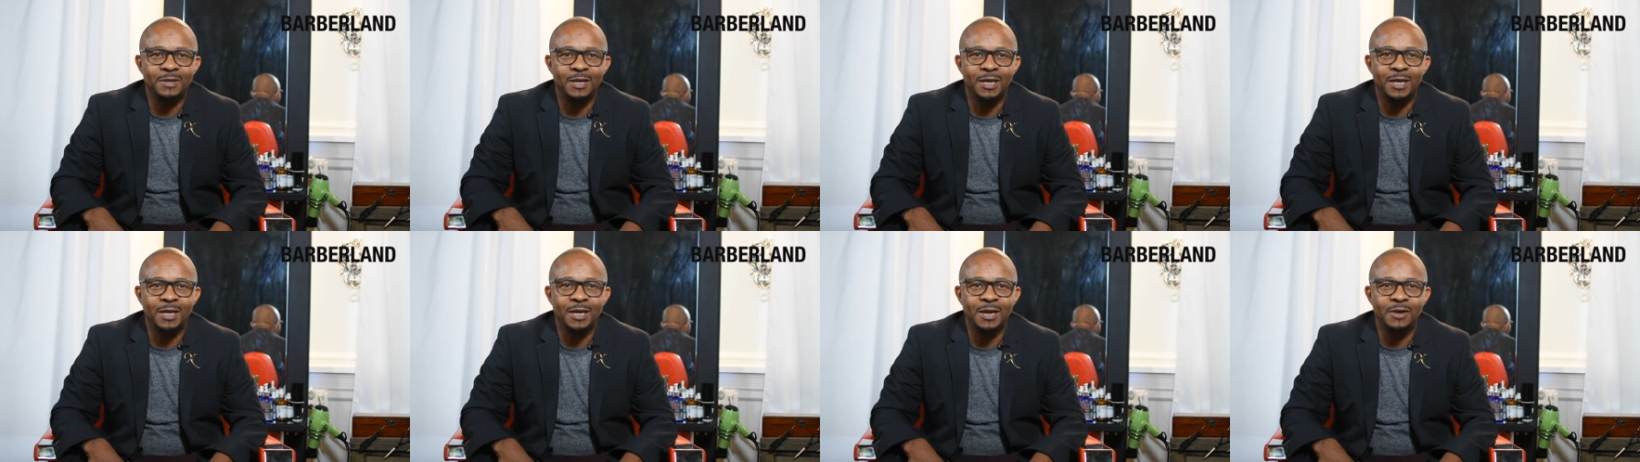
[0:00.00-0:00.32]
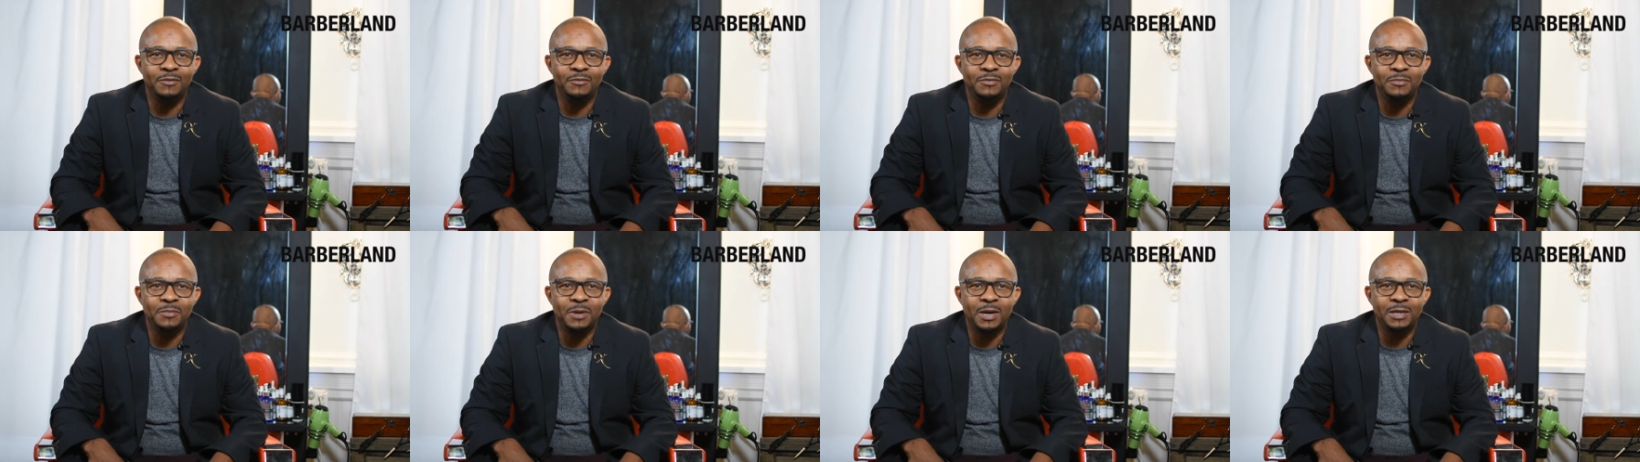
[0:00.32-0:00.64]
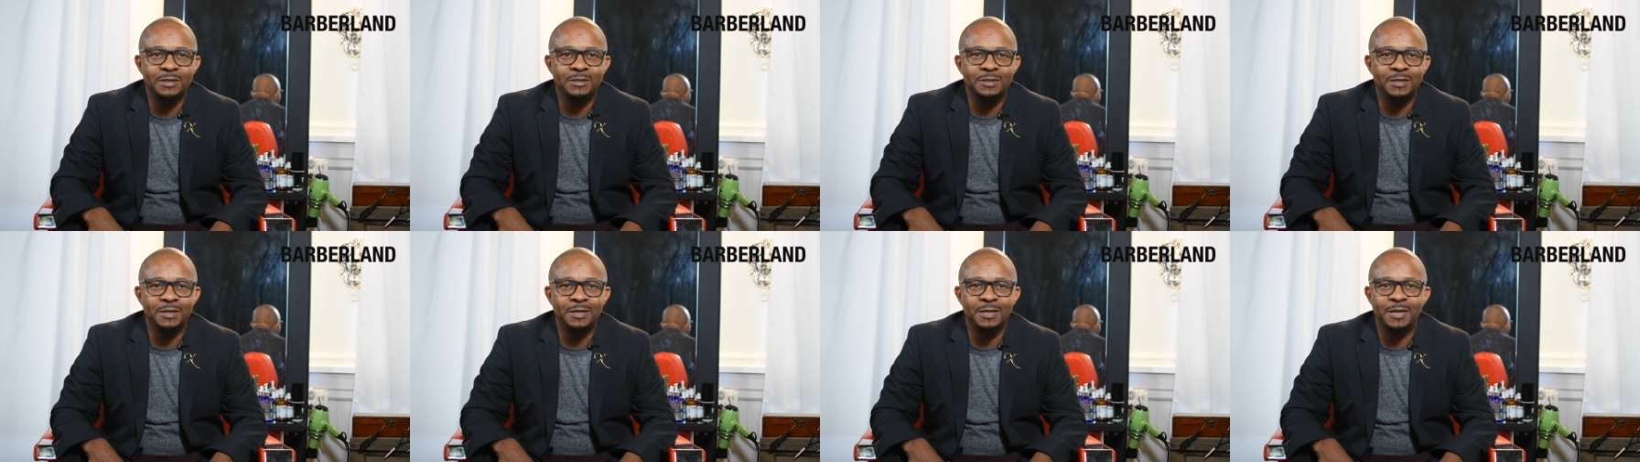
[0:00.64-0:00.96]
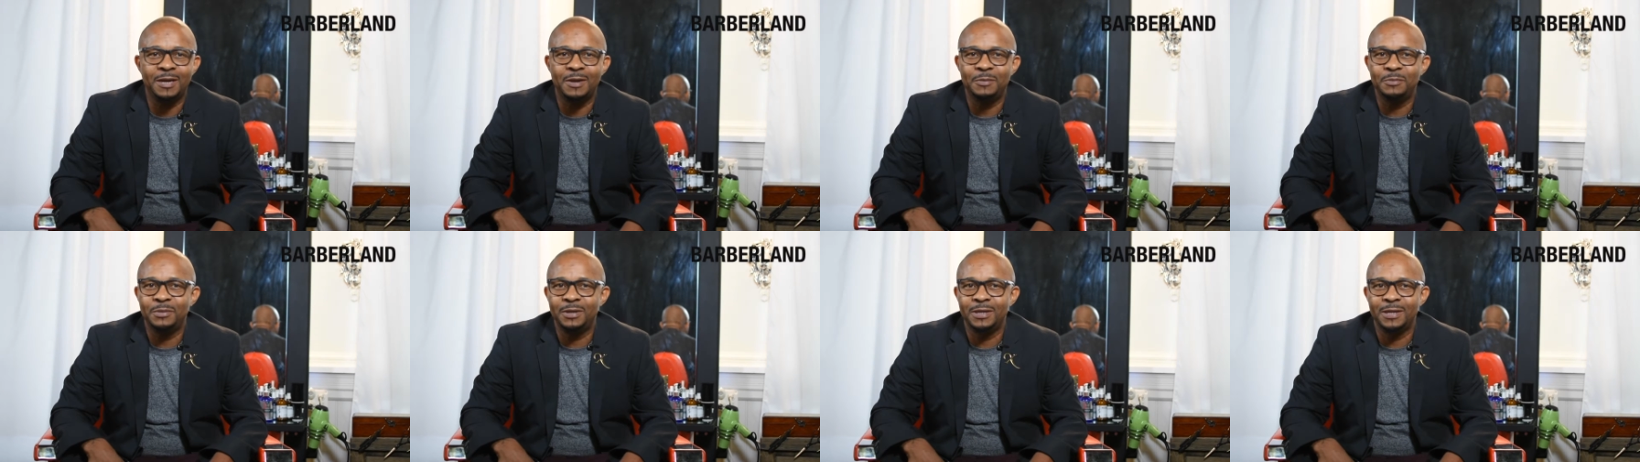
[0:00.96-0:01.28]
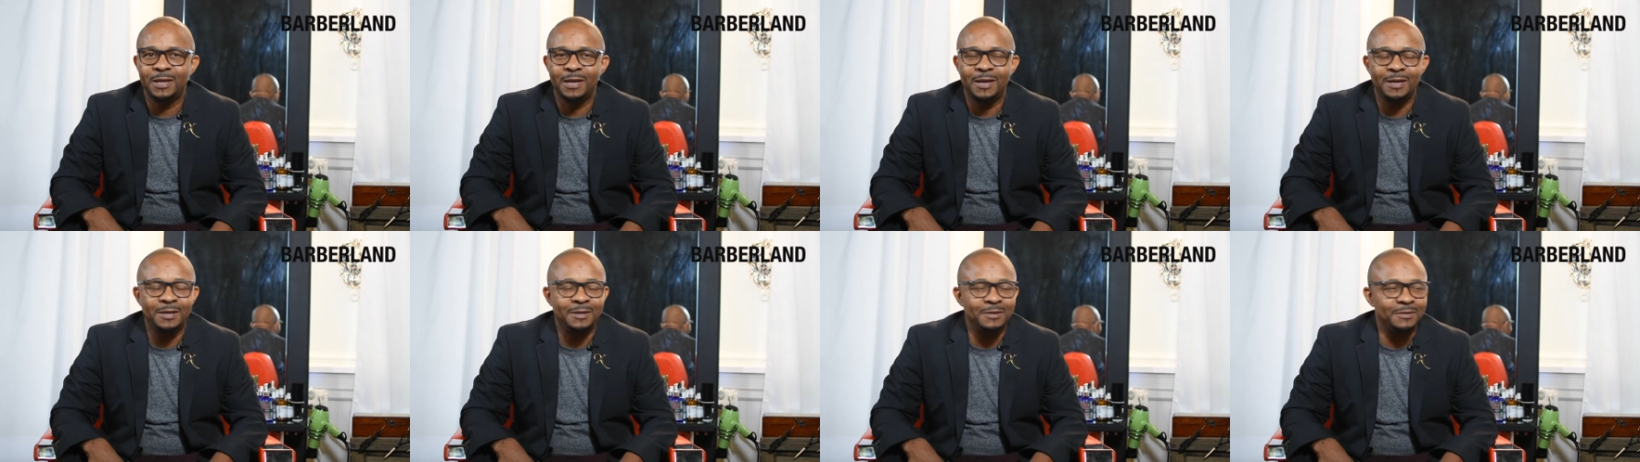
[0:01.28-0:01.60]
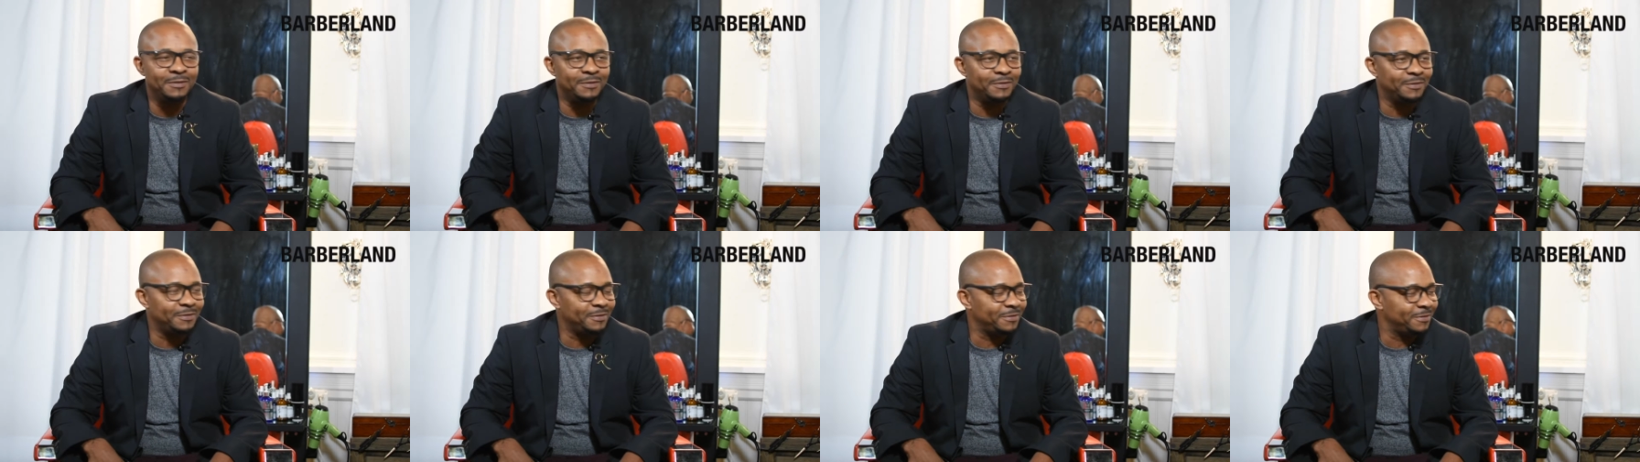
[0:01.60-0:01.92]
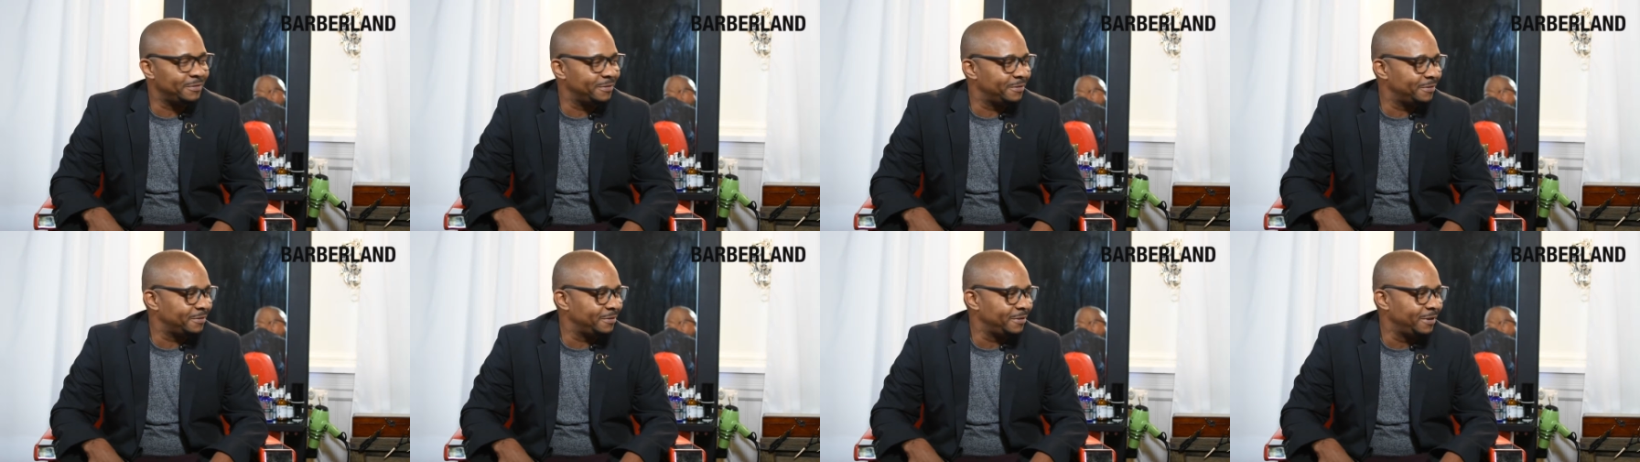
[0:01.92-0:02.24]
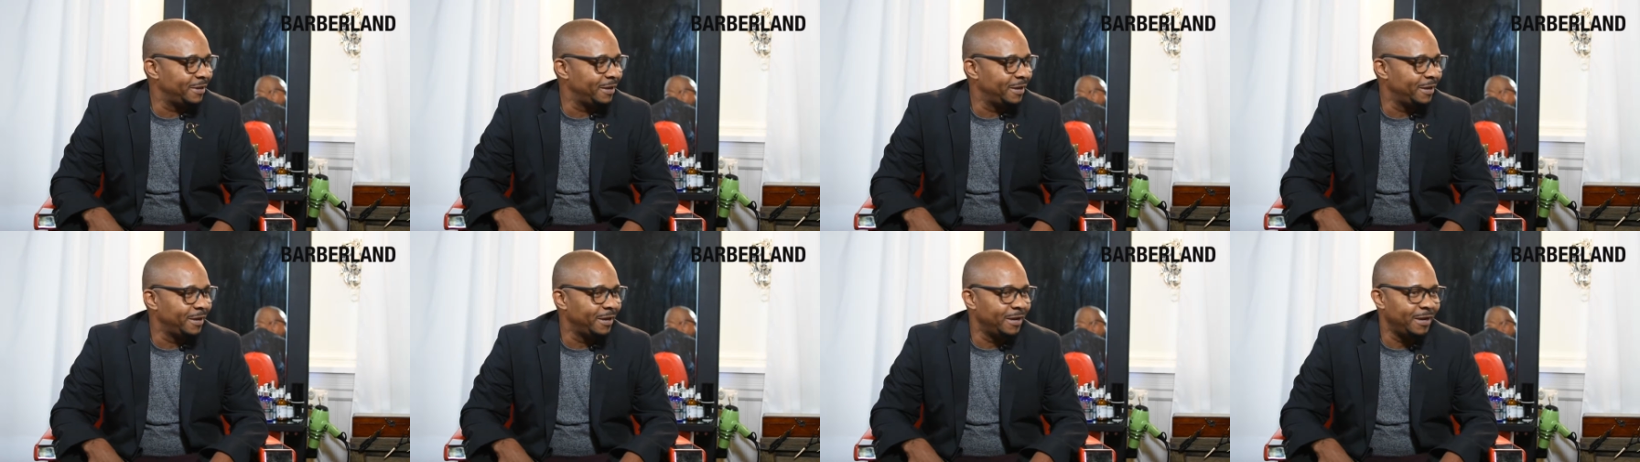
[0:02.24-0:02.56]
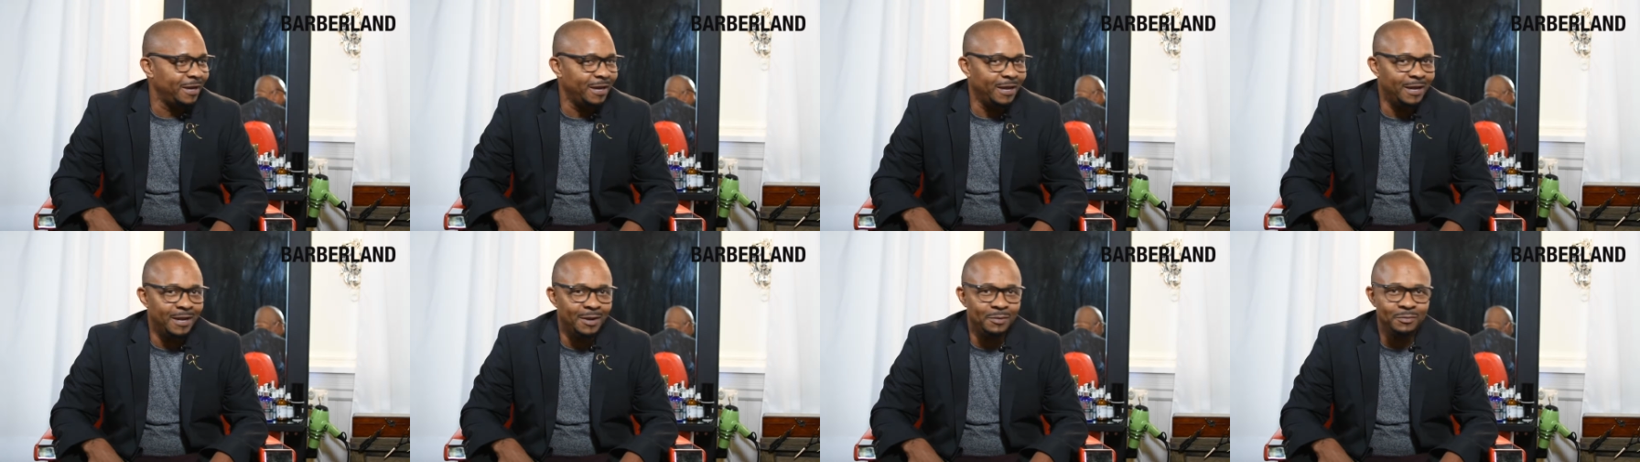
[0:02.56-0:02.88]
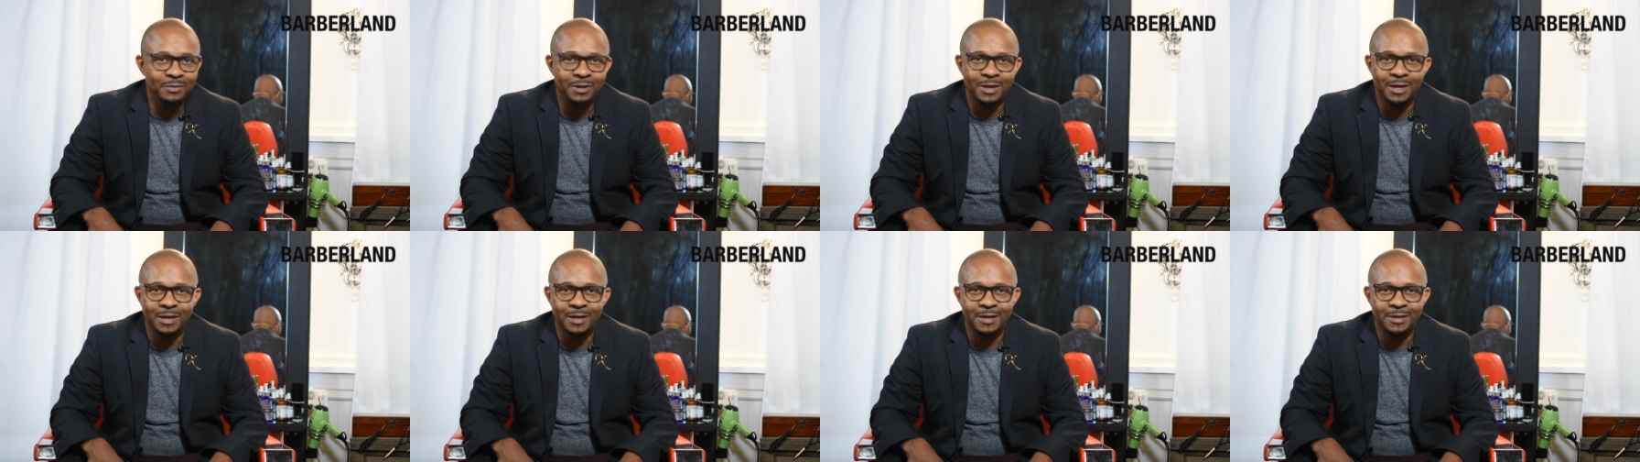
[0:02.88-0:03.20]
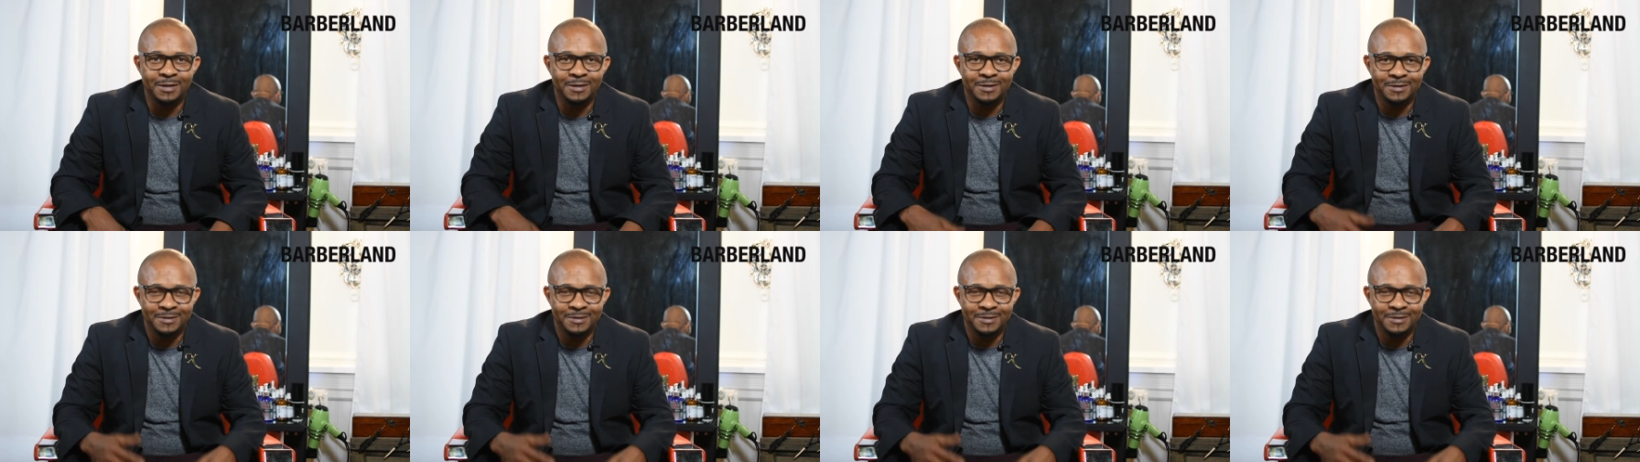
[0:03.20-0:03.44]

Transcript: and everybody looking at me like, and I'm like,